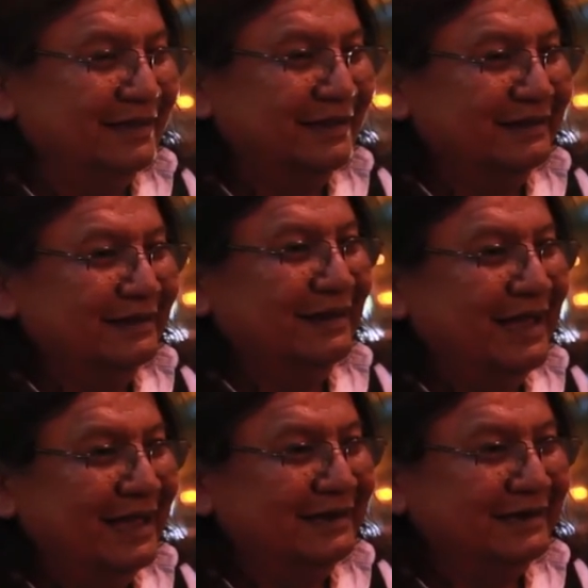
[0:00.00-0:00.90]
the
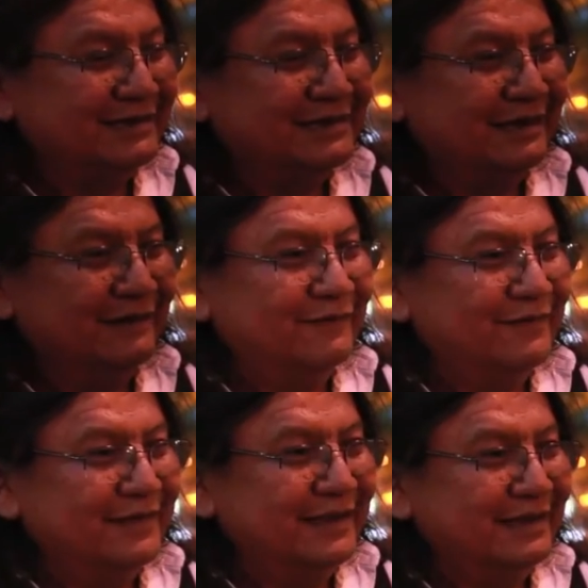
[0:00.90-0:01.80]
land itself,
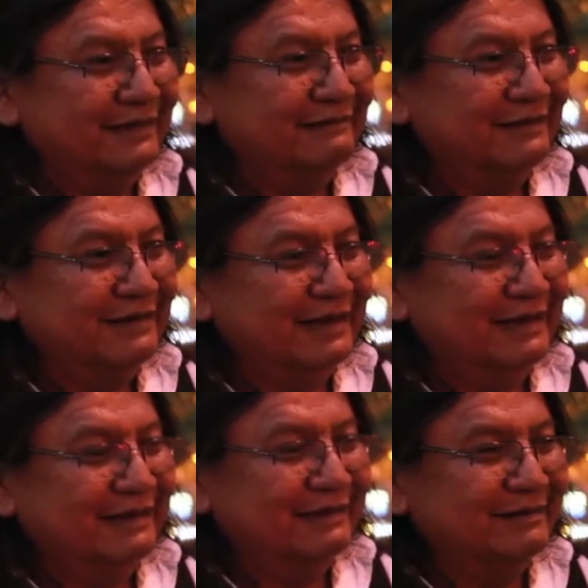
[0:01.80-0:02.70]

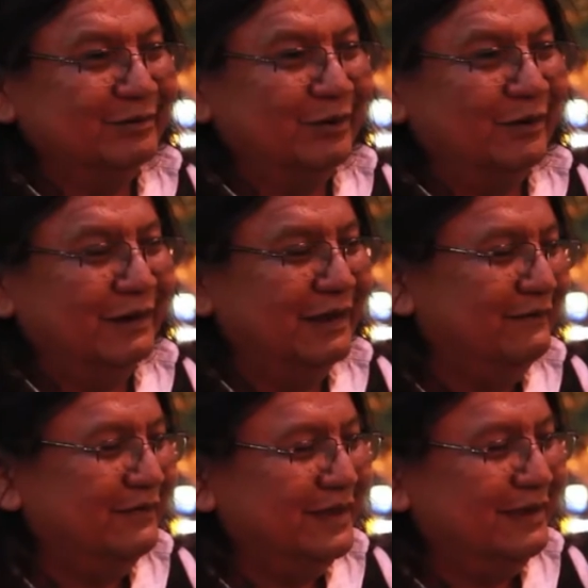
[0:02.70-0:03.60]
and all have
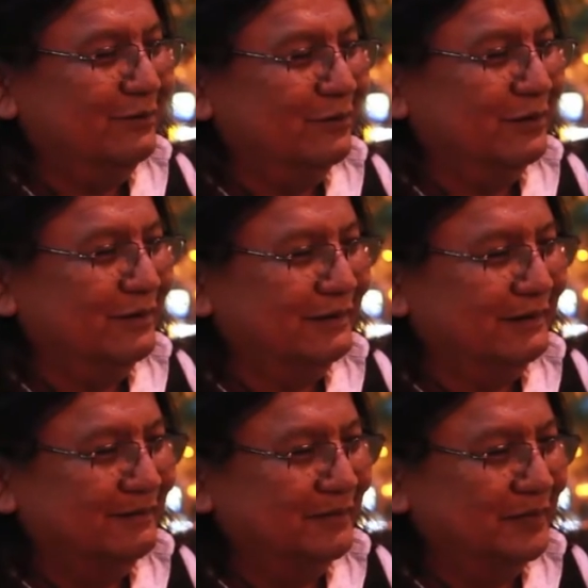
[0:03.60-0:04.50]
equal
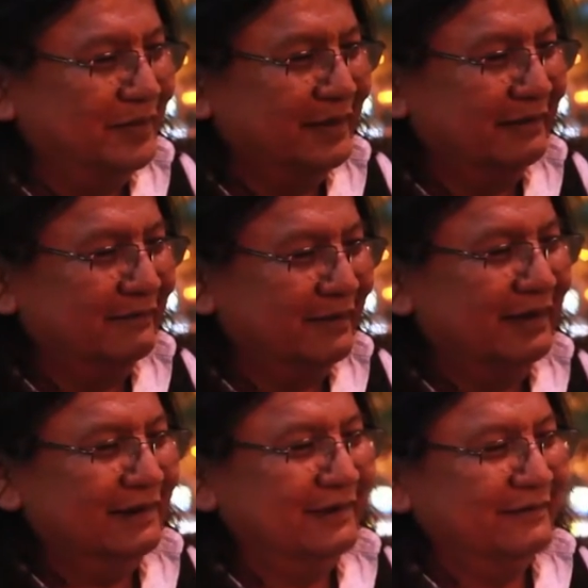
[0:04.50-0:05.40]

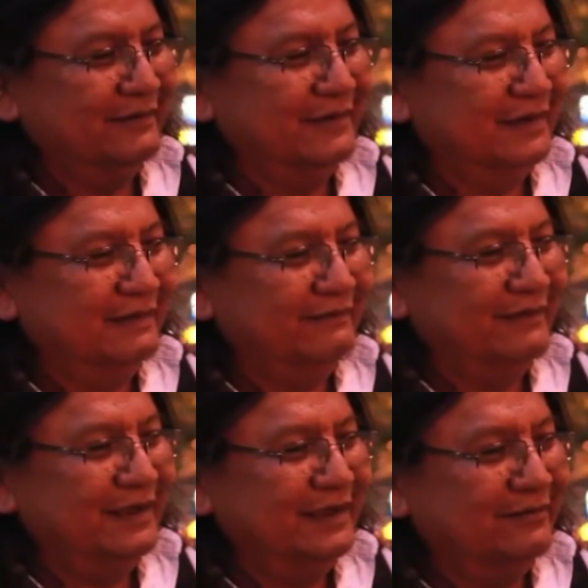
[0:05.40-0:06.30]
value and
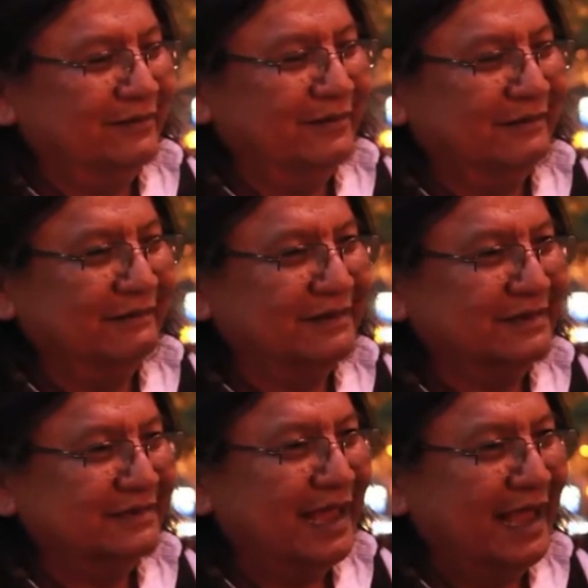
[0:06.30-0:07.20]
equal
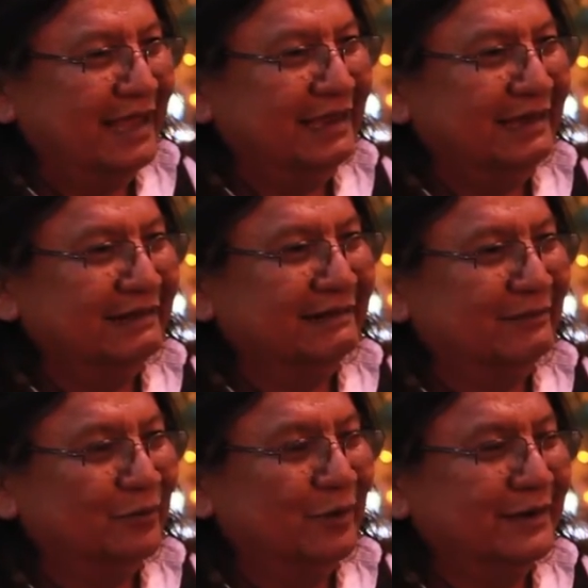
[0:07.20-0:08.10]
say in
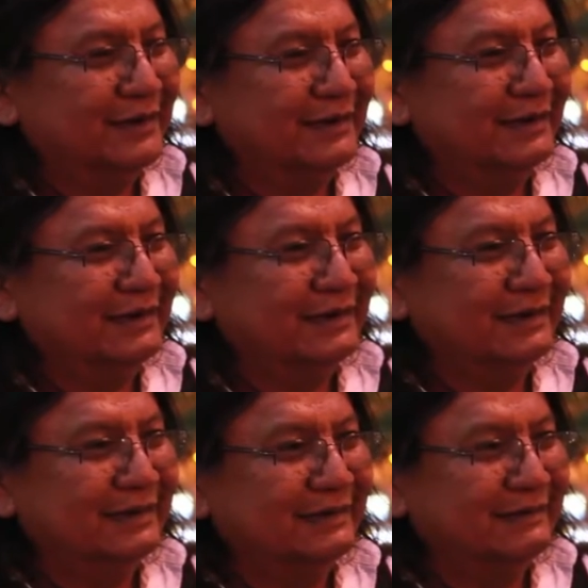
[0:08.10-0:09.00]
what
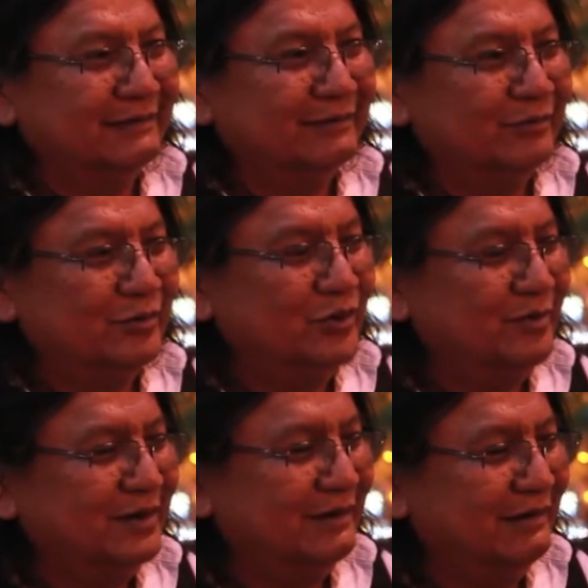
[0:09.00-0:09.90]

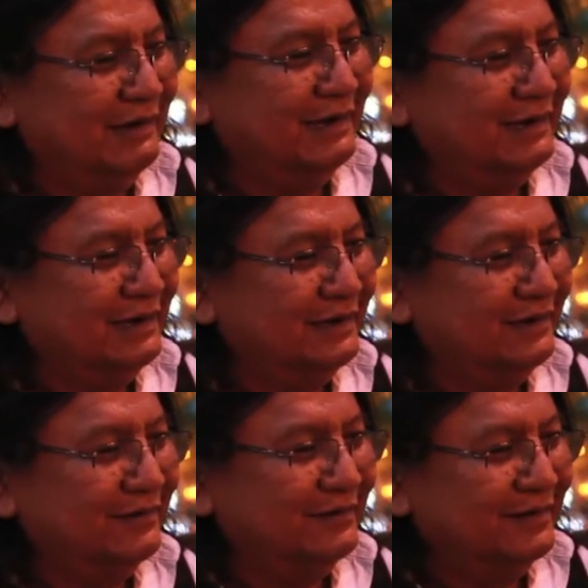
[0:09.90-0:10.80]
humankind can
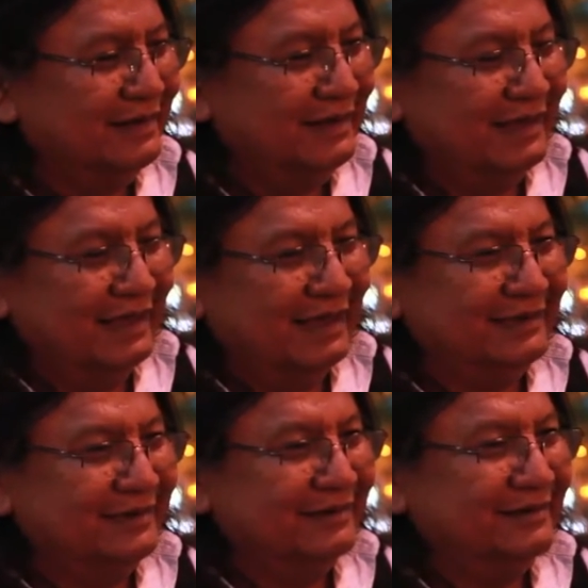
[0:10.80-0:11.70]
do. I
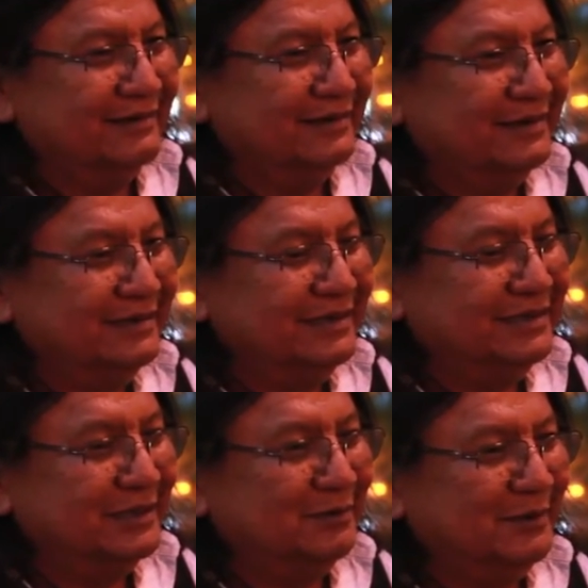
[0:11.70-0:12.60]
said
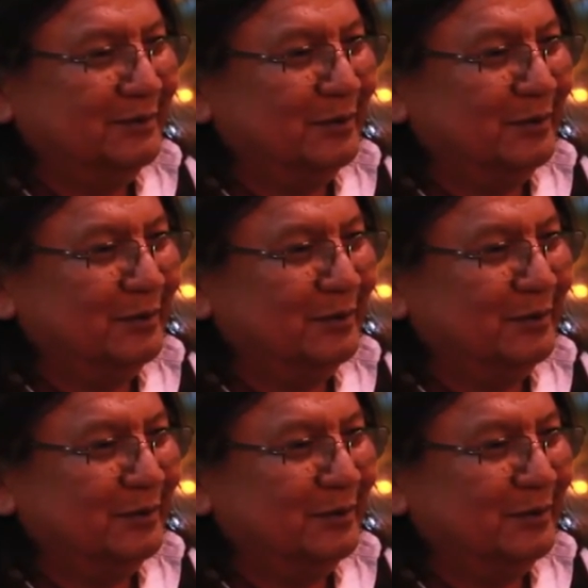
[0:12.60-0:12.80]
Indigenous people